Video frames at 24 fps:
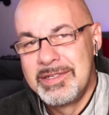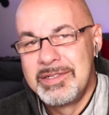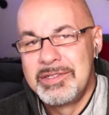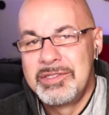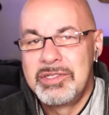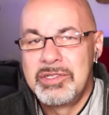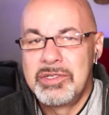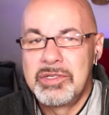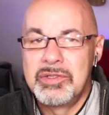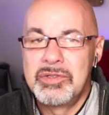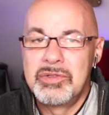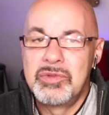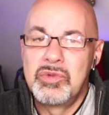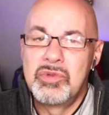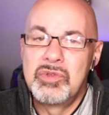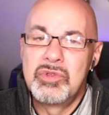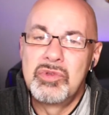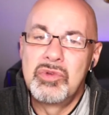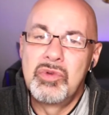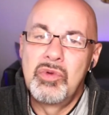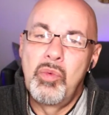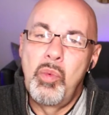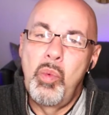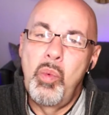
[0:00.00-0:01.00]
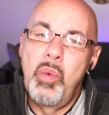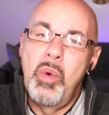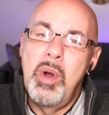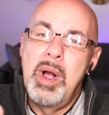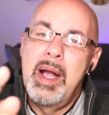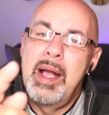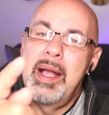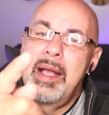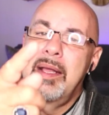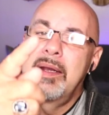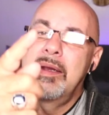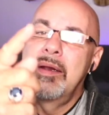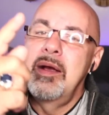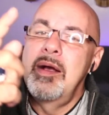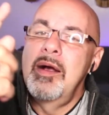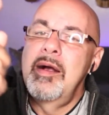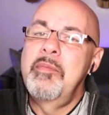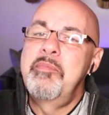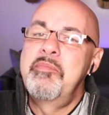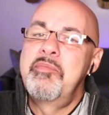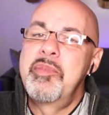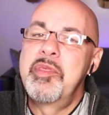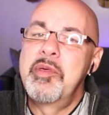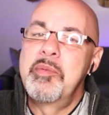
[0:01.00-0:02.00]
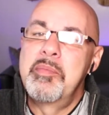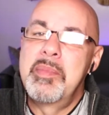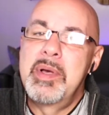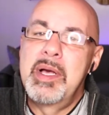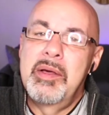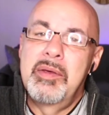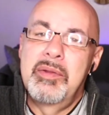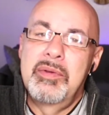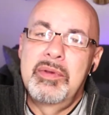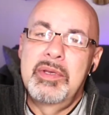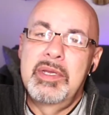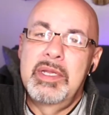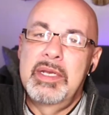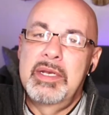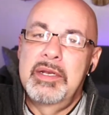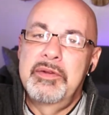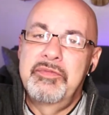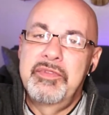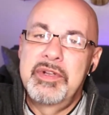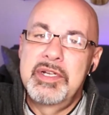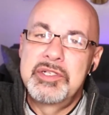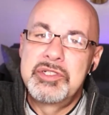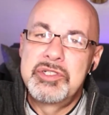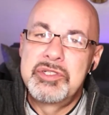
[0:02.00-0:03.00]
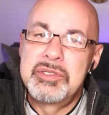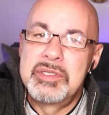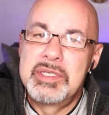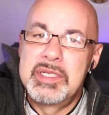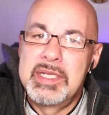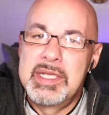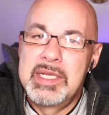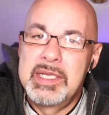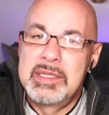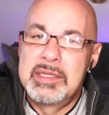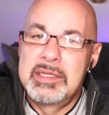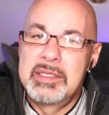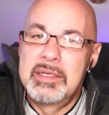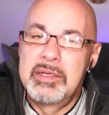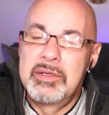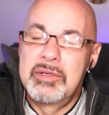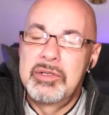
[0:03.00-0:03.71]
to wind up the mountain and eventually get there.